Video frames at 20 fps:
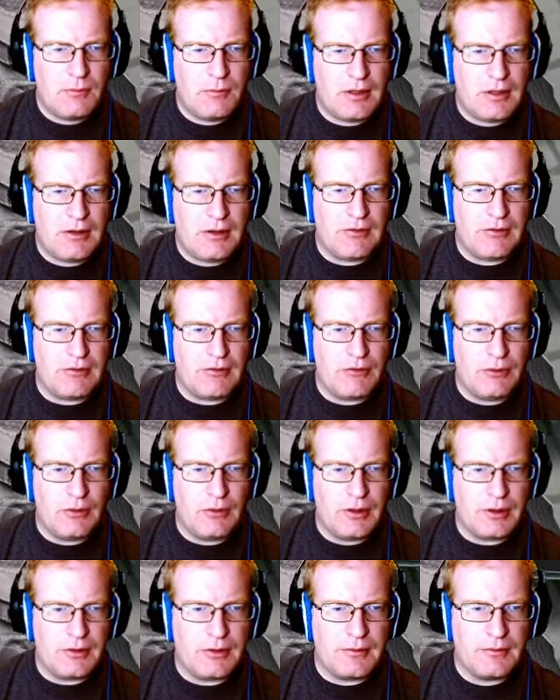because it's
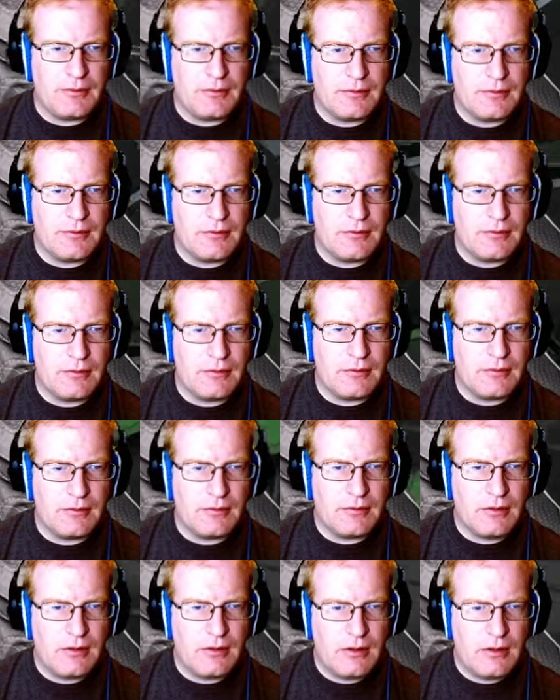nuclear.
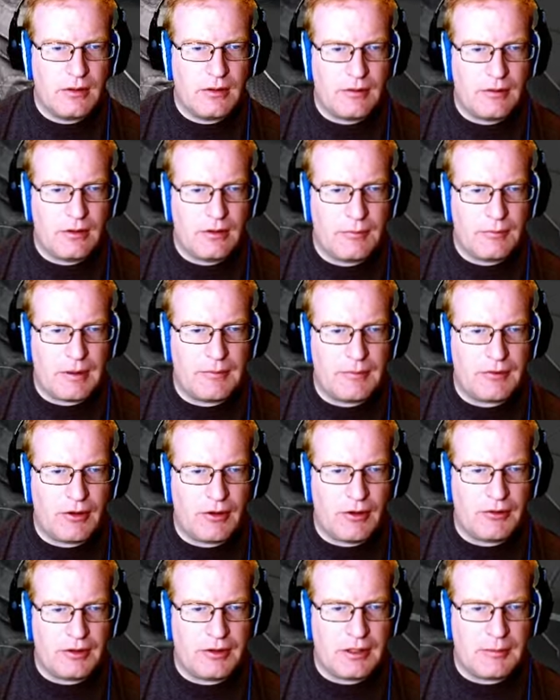These pipes
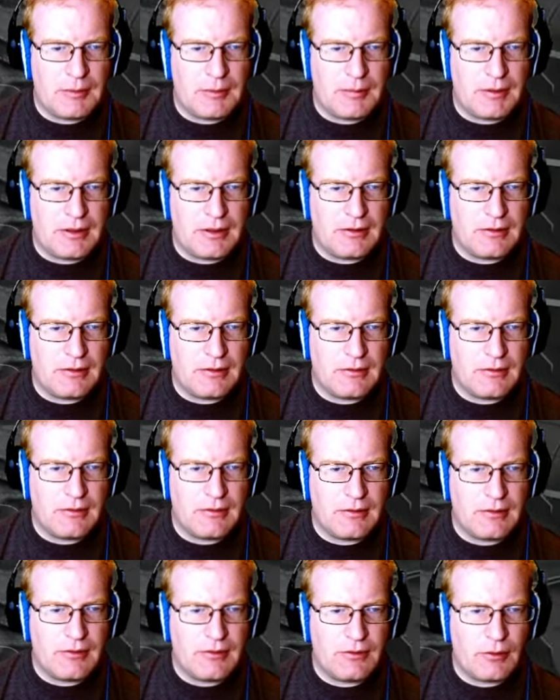all need to be painted.
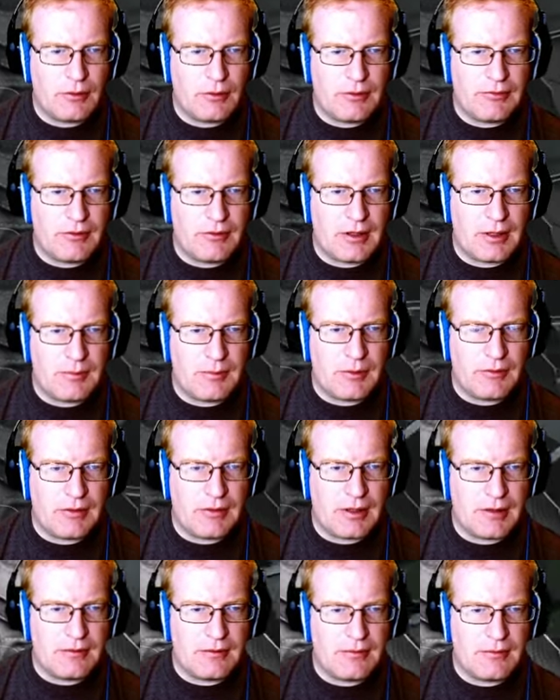Totally forgot about
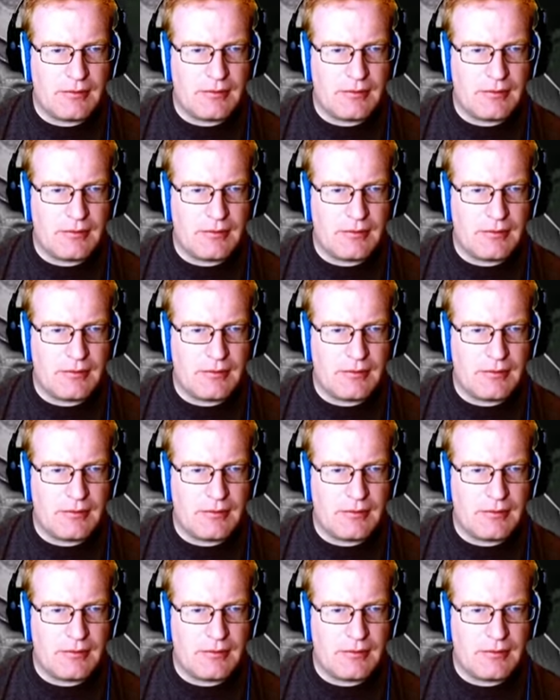that.